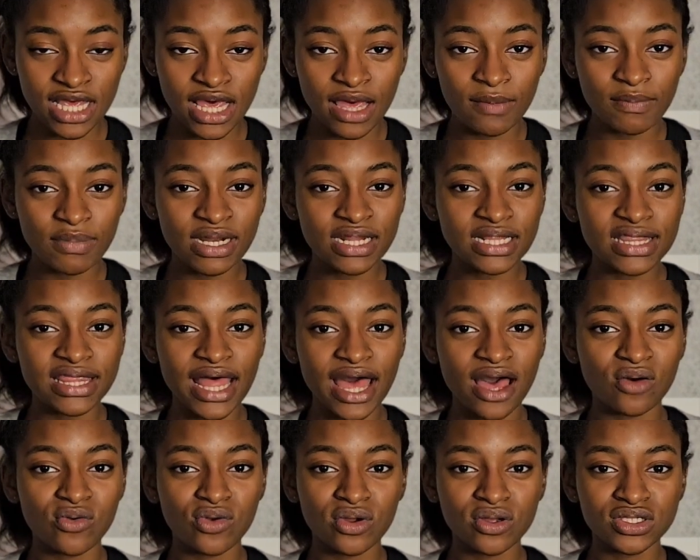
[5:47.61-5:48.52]
but it
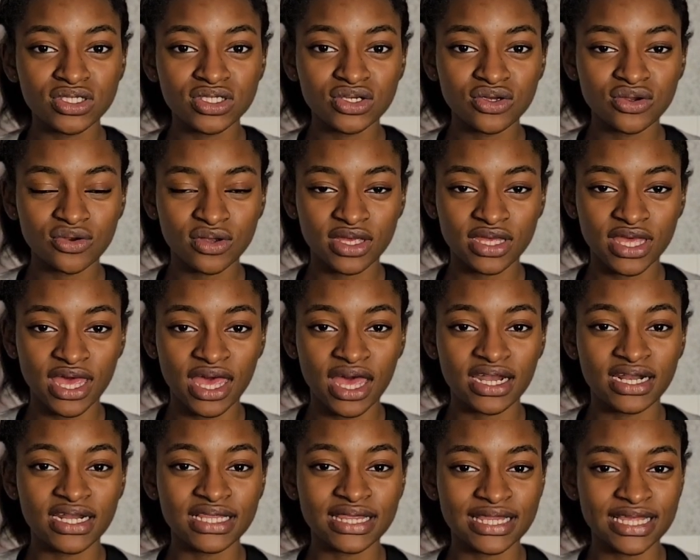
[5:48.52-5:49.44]
allowed her to create an
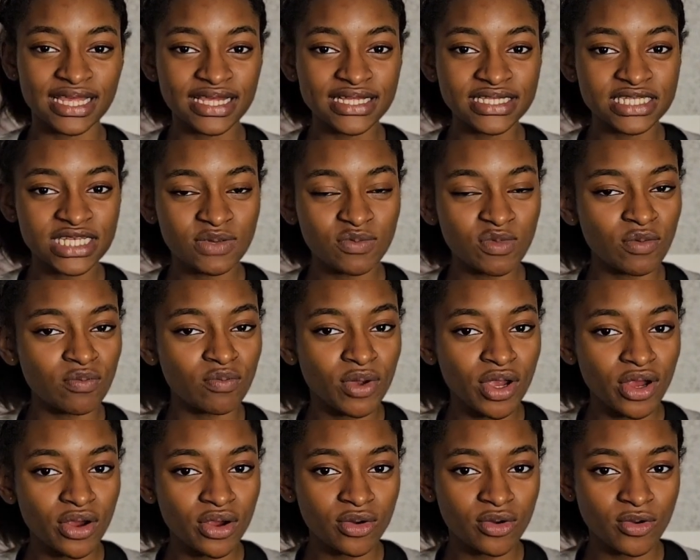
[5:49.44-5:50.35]
elite team of
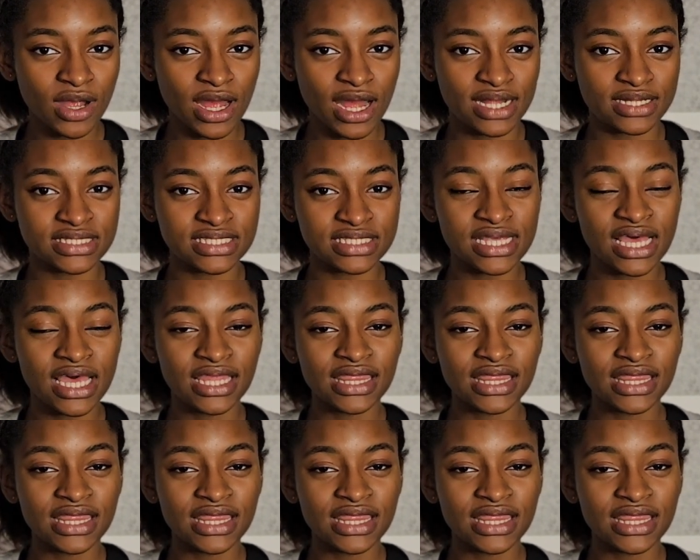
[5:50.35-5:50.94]
bureaucrats